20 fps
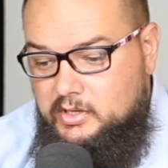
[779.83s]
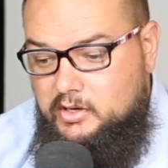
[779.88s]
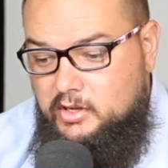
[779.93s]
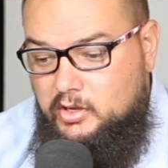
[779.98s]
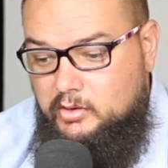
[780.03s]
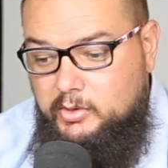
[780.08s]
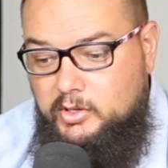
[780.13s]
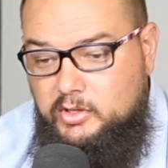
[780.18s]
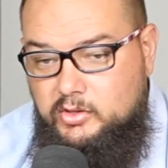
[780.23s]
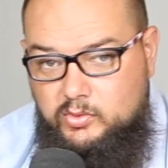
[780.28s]

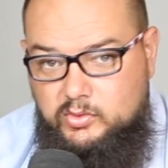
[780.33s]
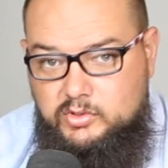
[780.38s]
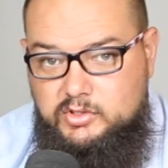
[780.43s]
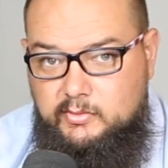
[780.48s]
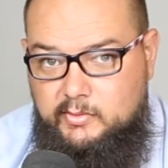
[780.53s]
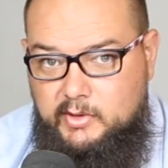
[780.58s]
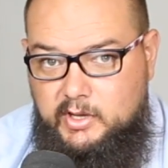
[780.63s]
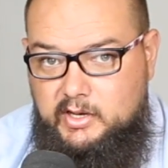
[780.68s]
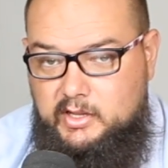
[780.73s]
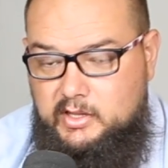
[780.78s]
Nobody talks
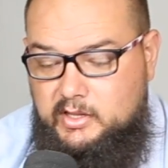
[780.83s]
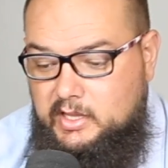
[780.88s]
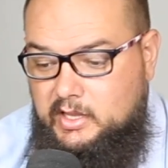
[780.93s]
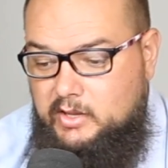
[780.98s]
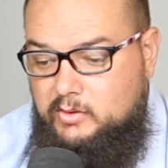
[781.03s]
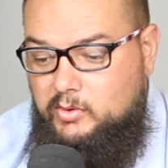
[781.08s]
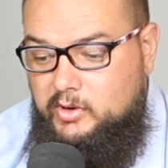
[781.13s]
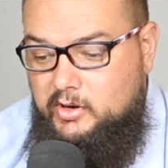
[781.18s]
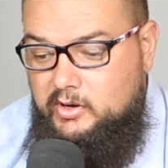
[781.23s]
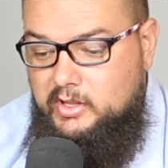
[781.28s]
about it,
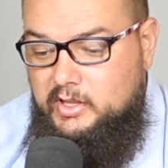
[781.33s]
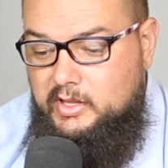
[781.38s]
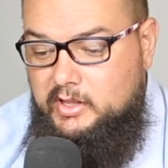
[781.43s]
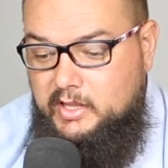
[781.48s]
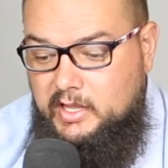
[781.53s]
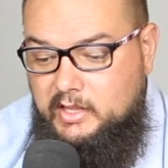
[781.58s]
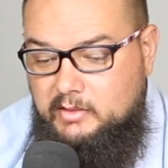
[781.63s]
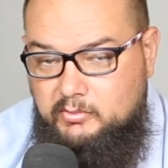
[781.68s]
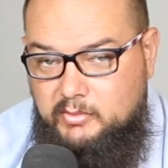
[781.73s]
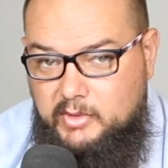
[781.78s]
and one
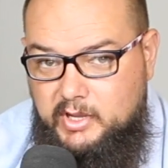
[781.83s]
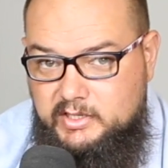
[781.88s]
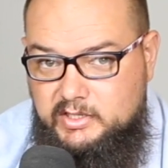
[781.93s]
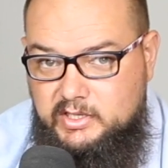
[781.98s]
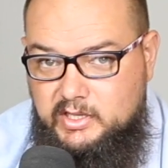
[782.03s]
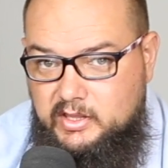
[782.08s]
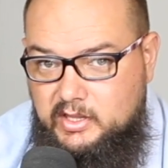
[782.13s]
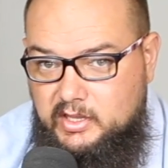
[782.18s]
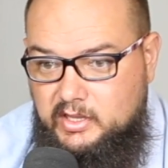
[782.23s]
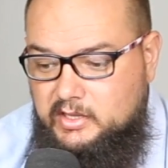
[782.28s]
and that
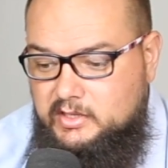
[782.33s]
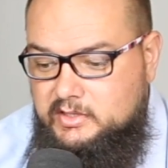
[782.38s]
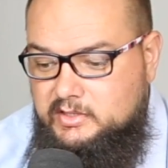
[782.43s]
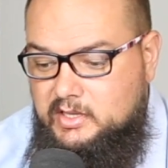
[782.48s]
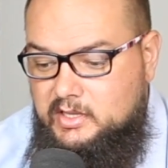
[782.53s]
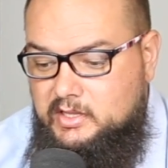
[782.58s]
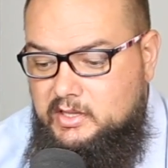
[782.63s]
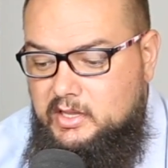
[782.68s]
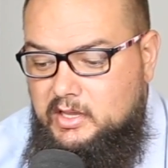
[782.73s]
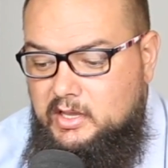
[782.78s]
major thing is
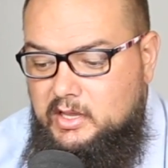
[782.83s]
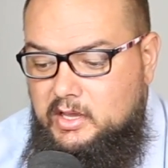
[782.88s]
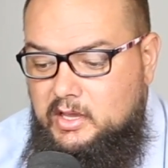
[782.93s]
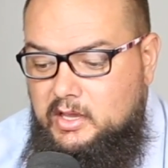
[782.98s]
that